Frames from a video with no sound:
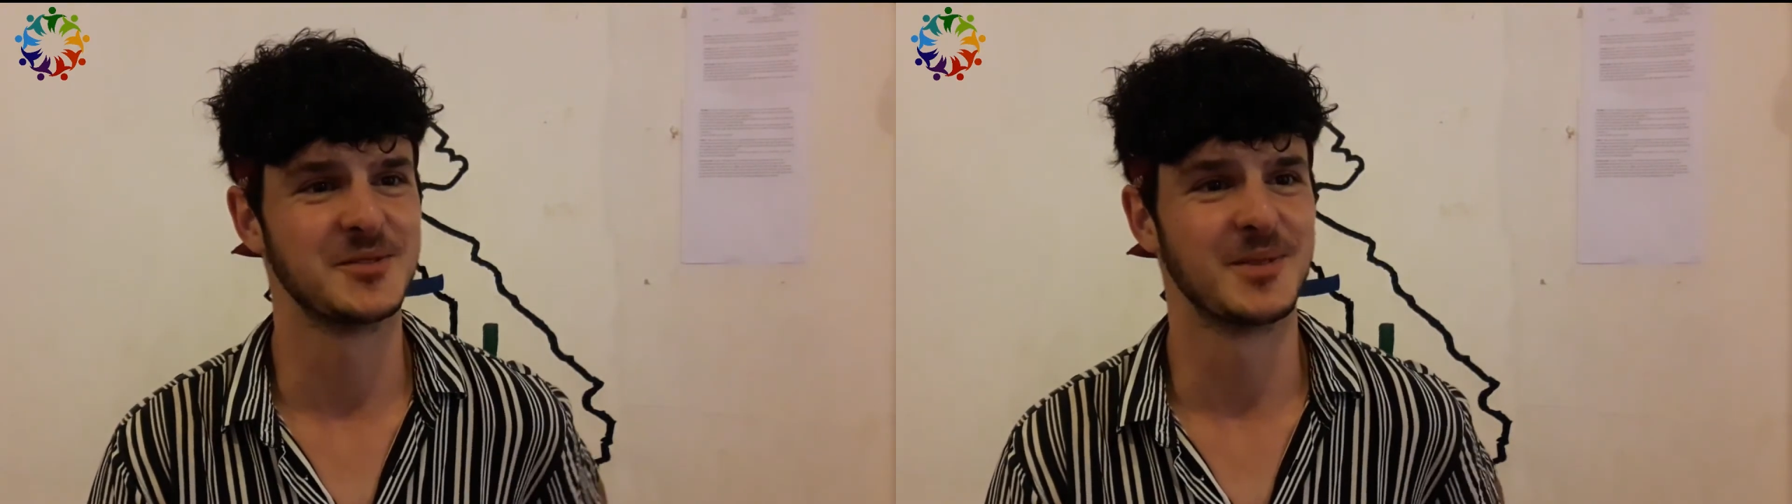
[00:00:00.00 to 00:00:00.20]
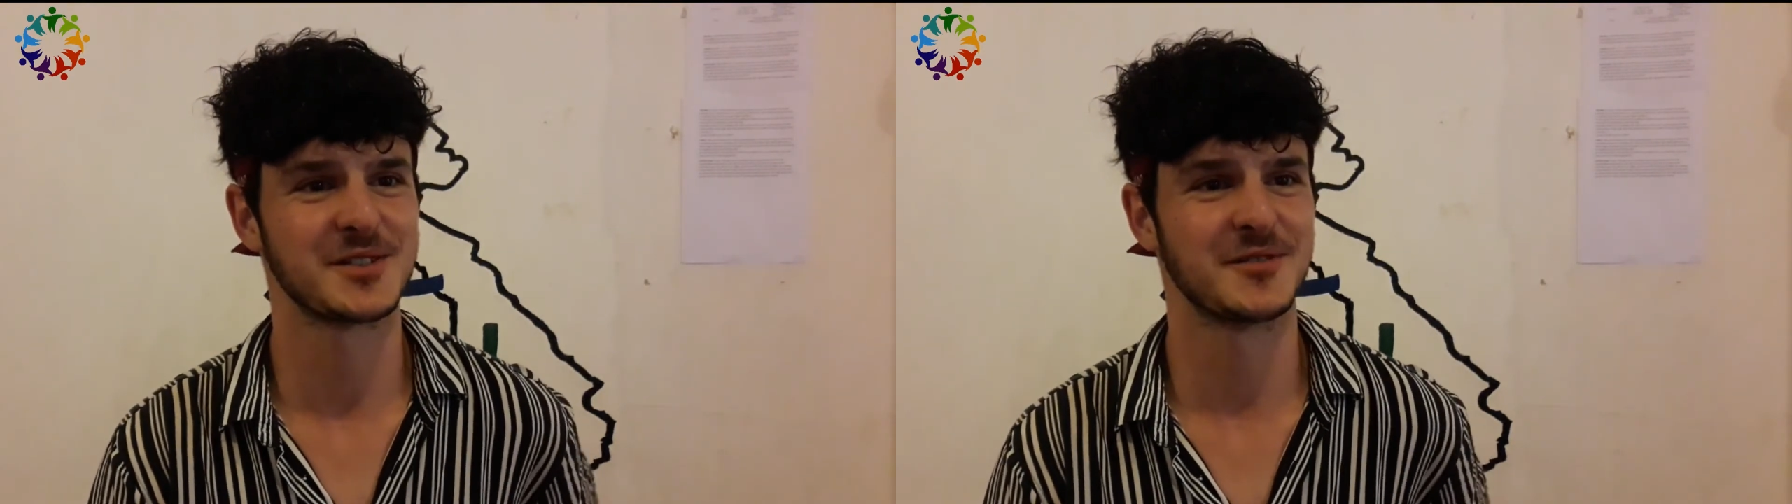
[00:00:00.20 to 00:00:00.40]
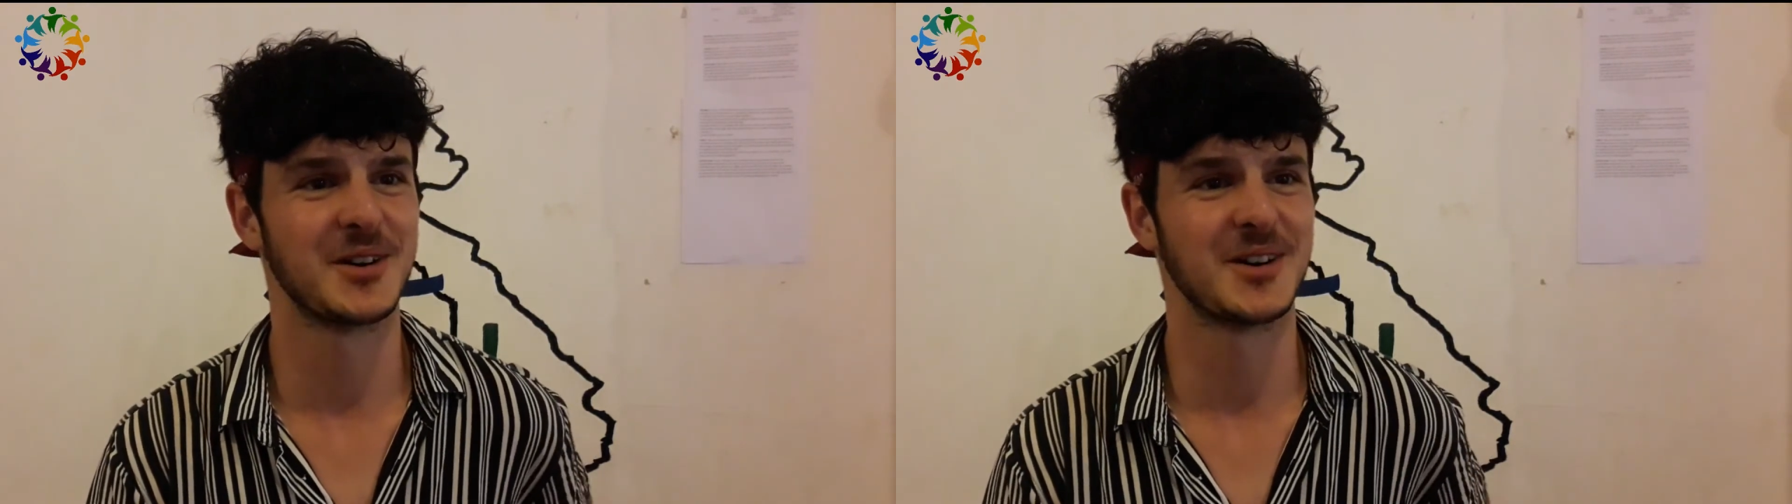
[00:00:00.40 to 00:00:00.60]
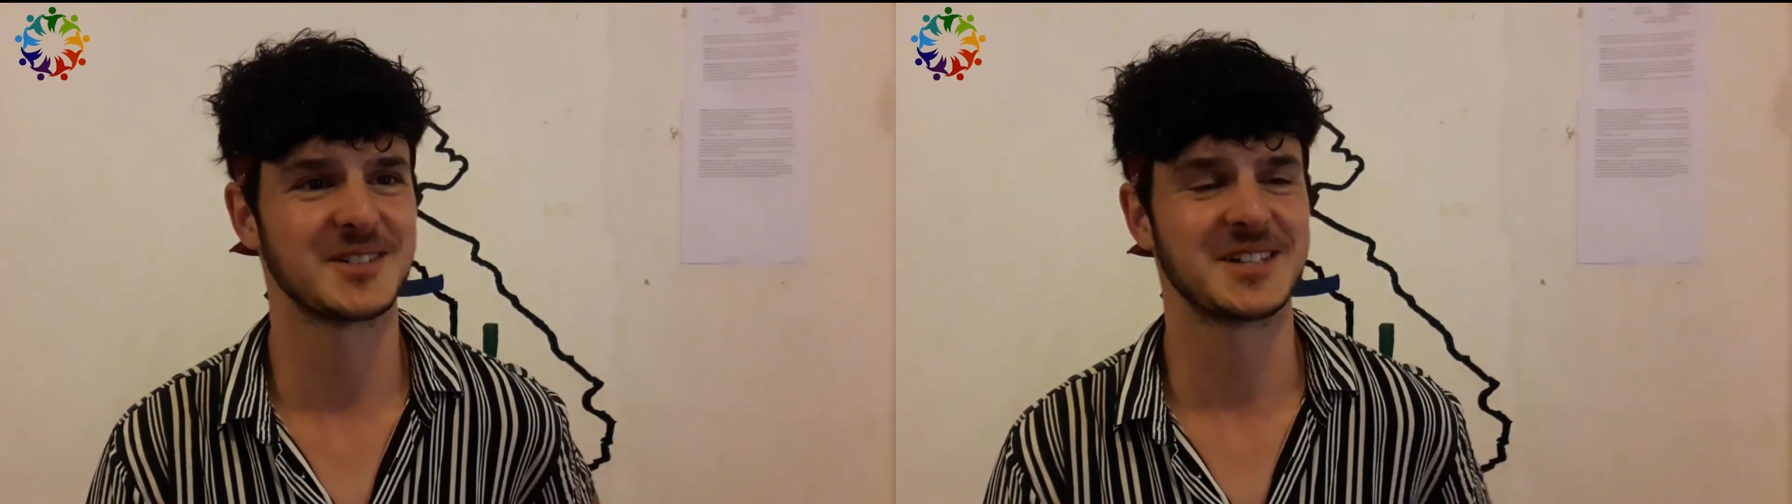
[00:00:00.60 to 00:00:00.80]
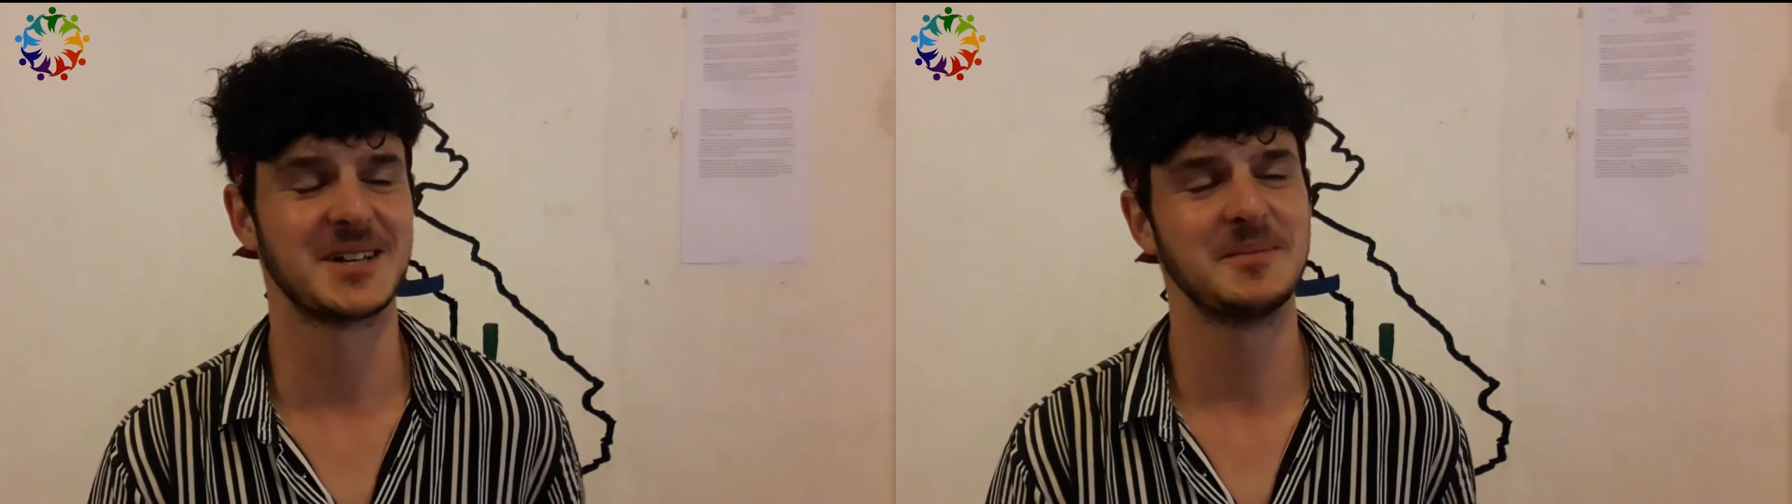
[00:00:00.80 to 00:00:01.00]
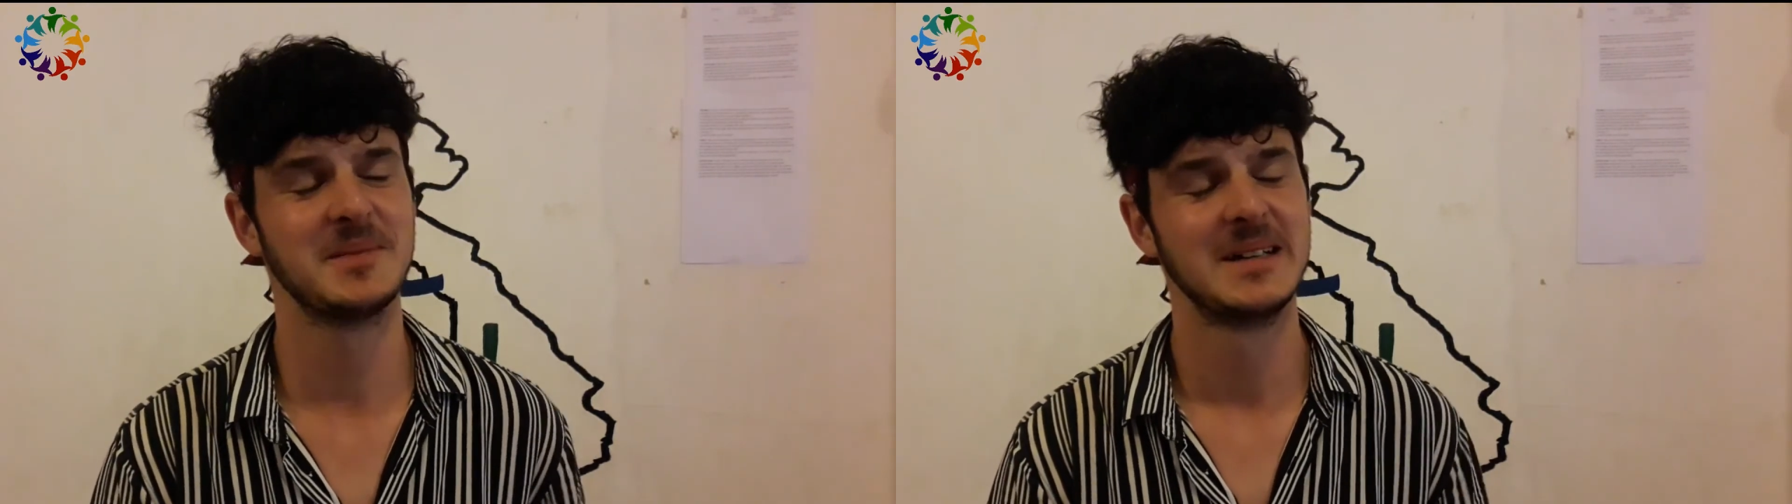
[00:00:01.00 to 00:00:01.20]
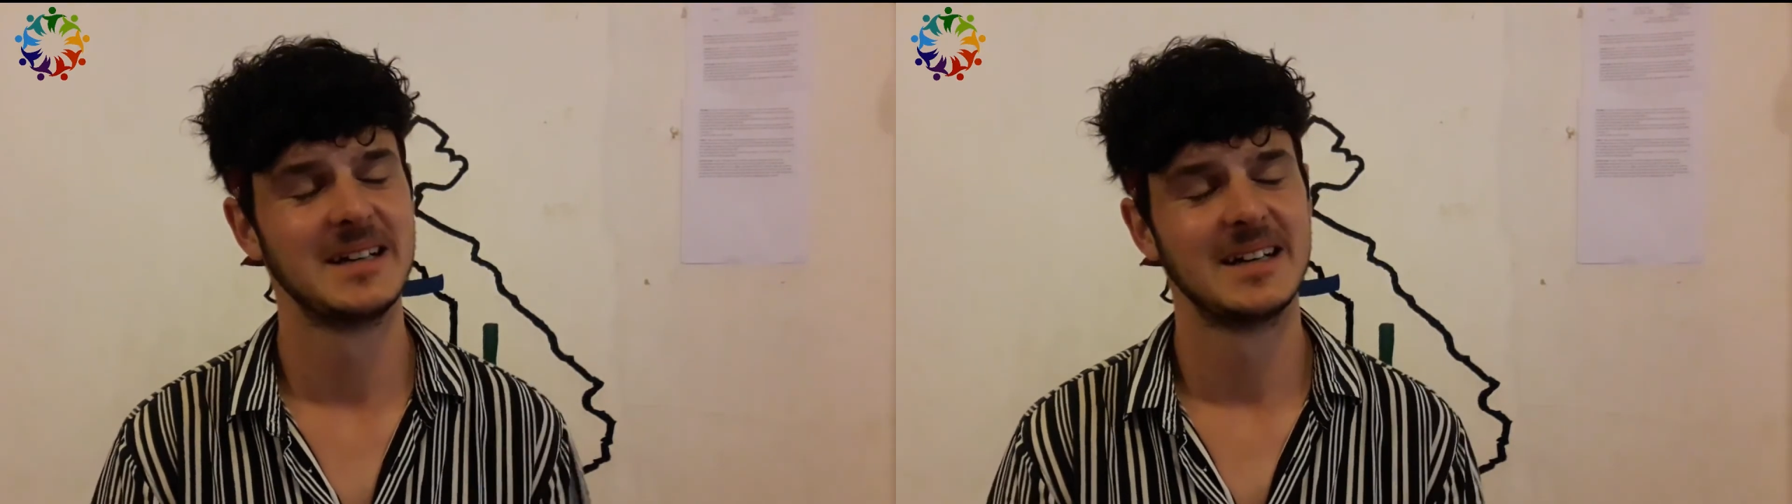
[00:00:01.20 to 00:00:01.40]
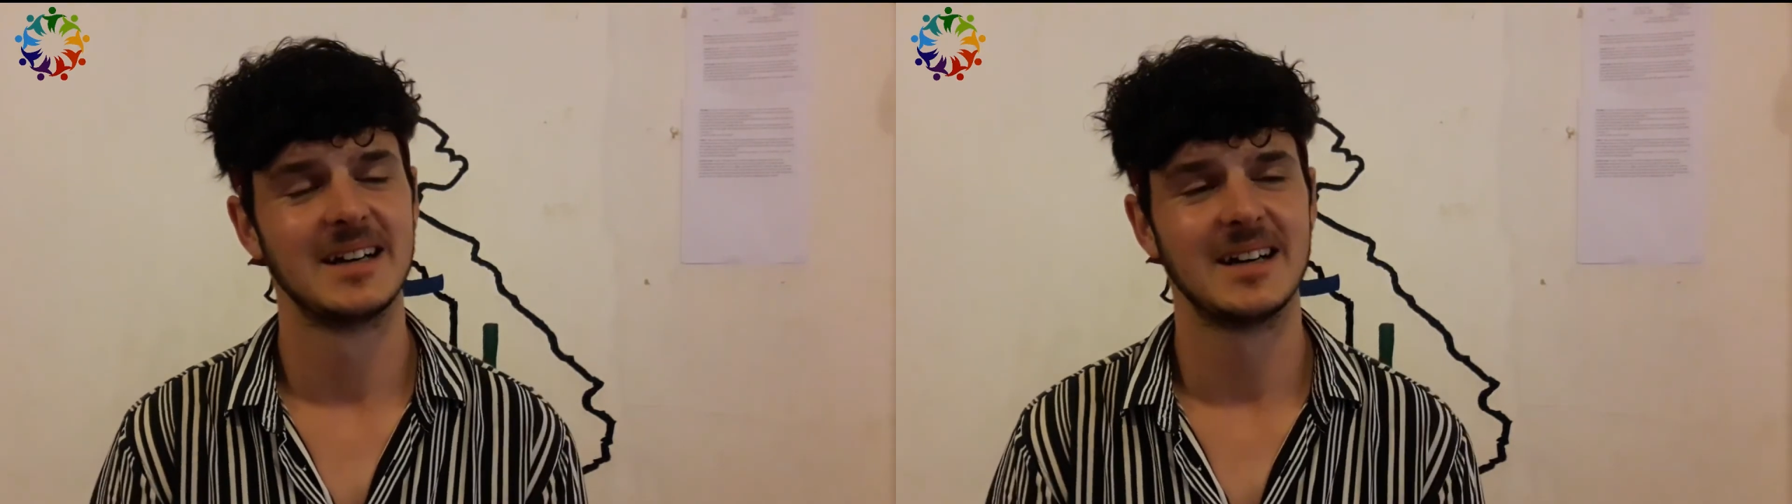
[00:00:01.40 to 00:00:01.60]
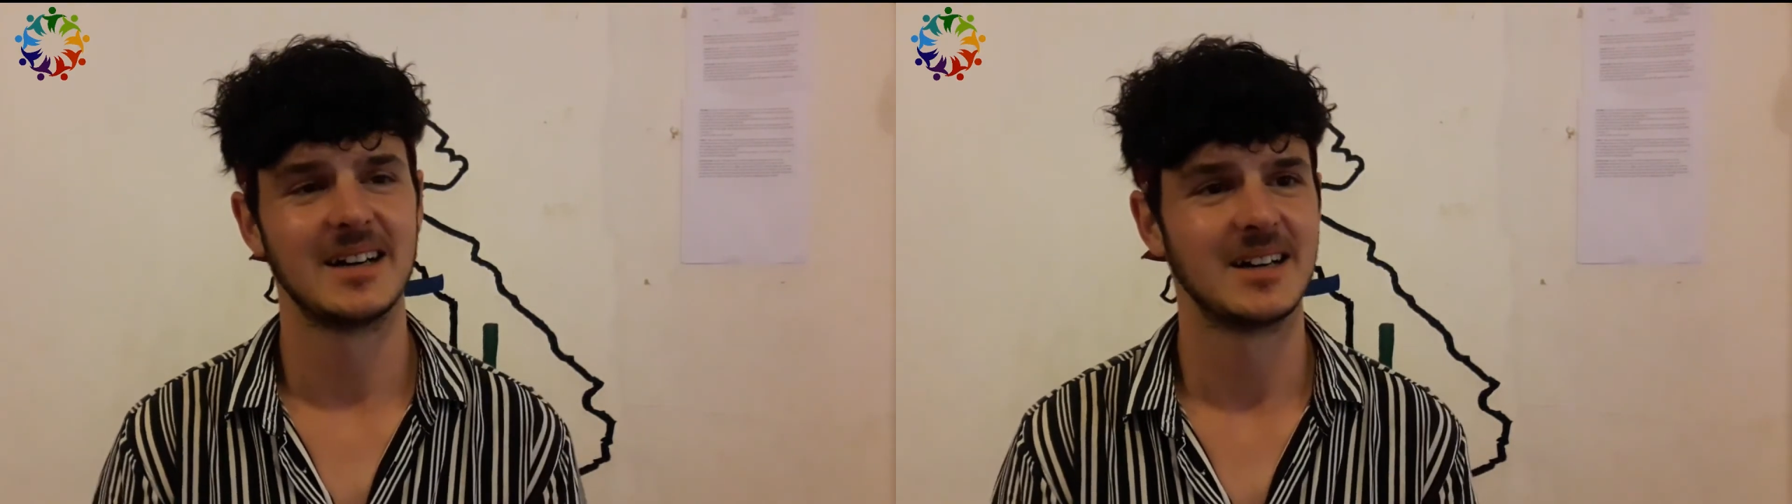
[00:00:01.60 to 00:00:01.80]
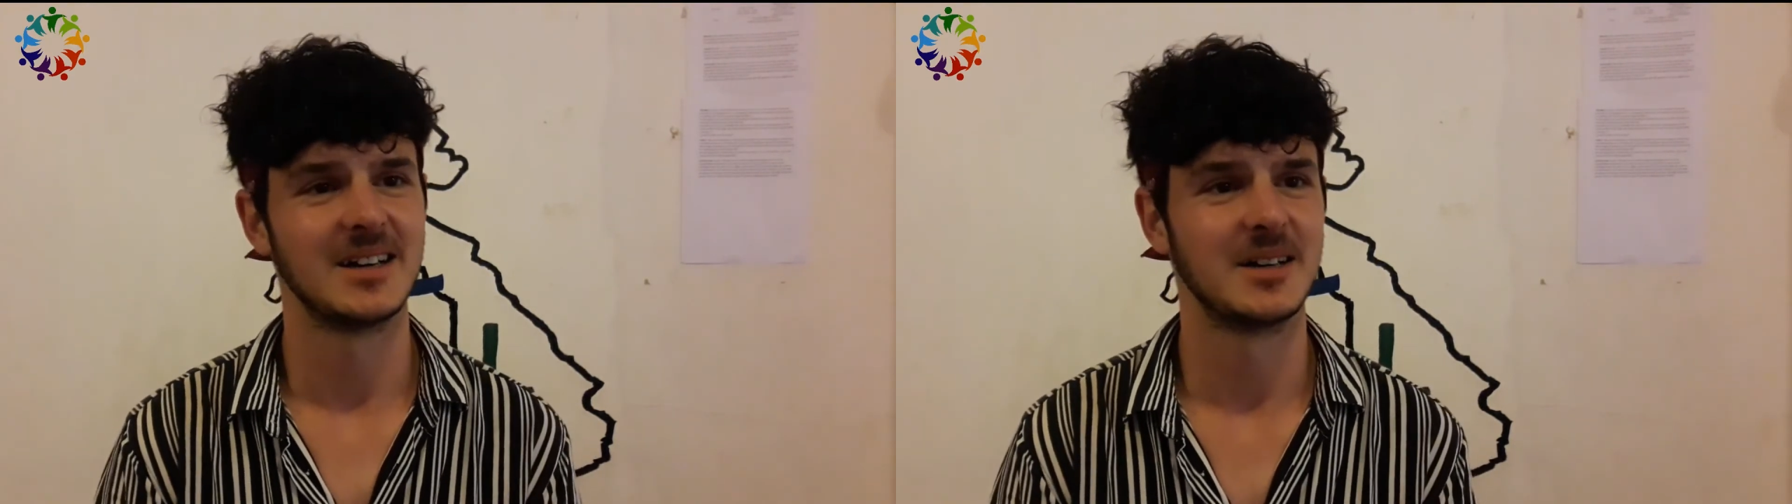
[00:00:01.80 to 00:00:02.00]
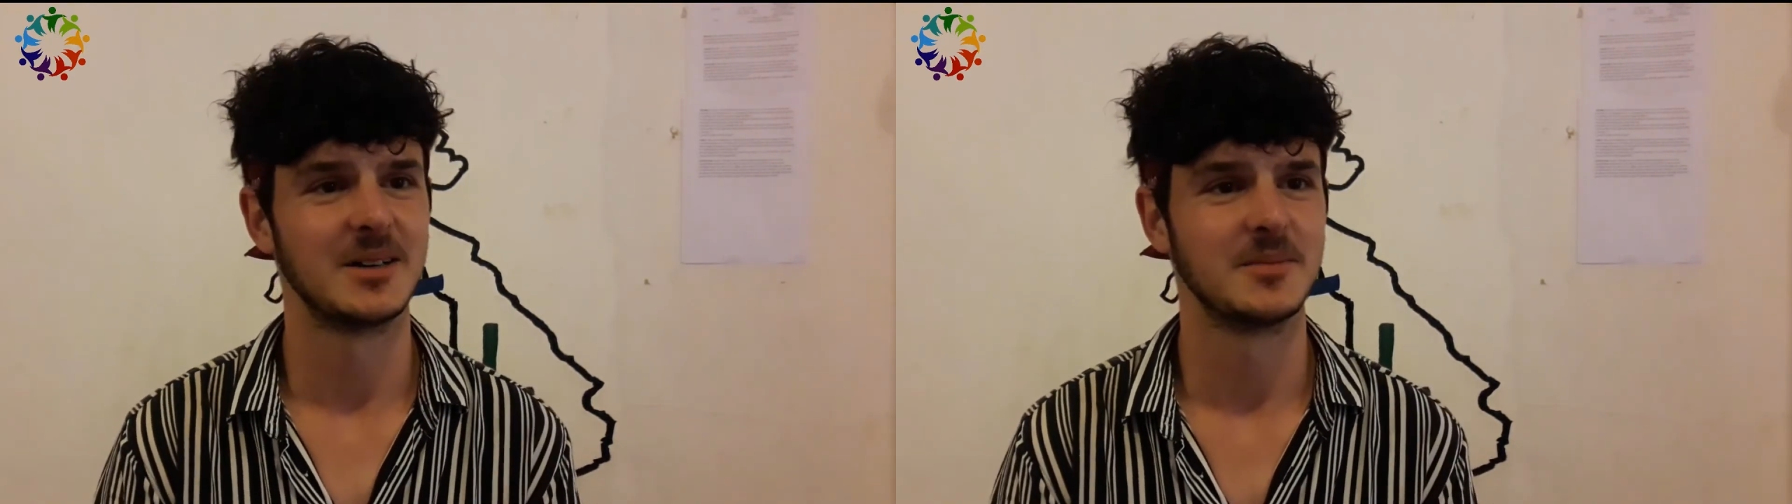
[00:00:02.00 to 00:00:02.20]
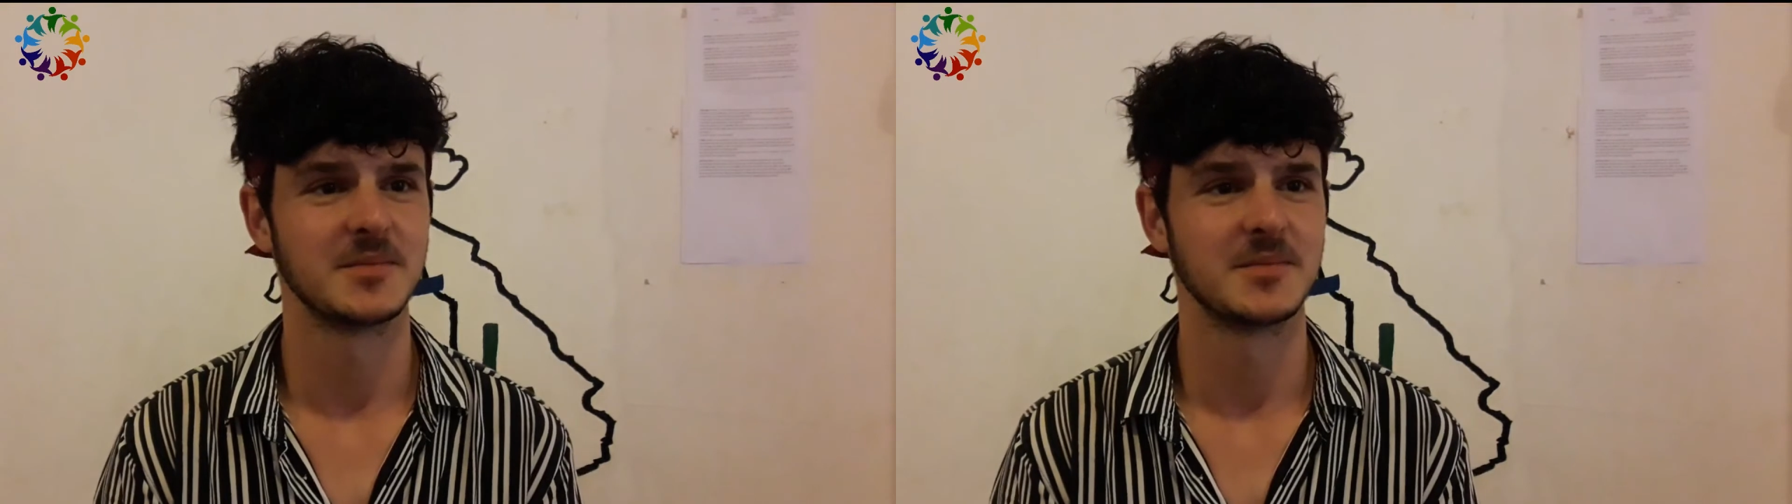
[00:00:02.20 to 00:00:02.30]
much of a hard time.